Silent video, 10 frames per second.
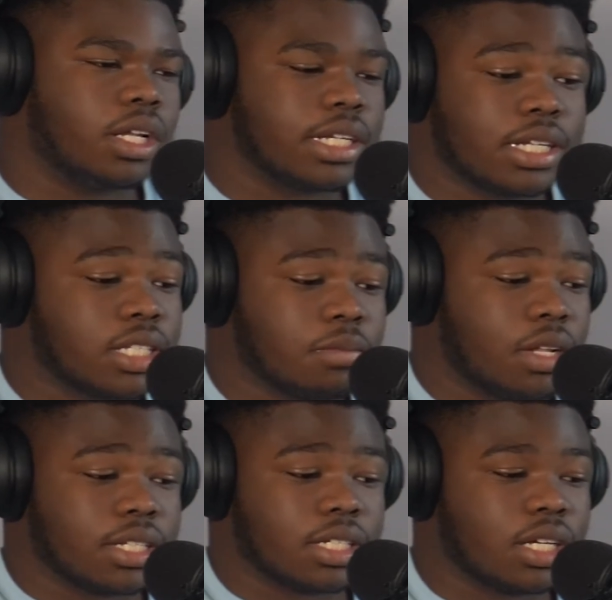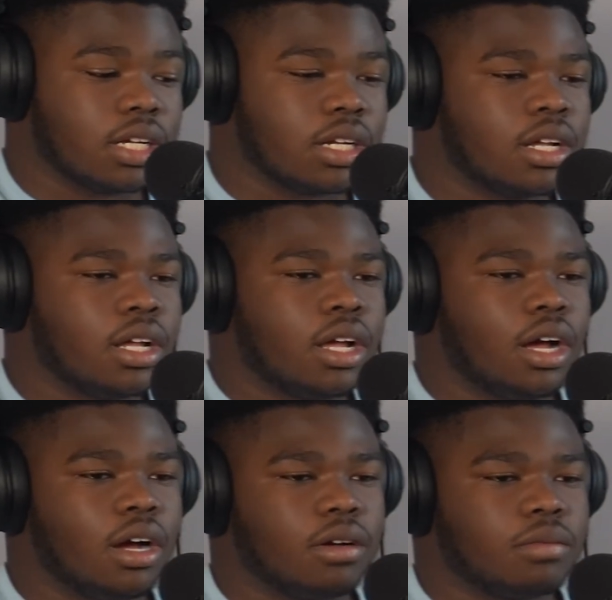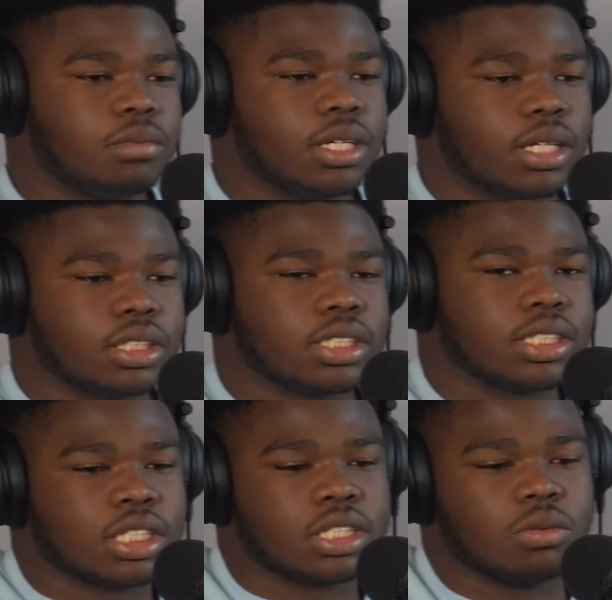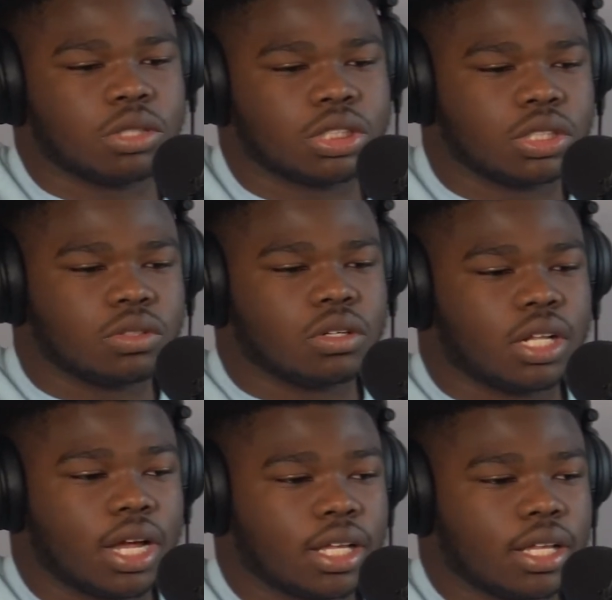That's not something that's good, because essentially what you're doing, like,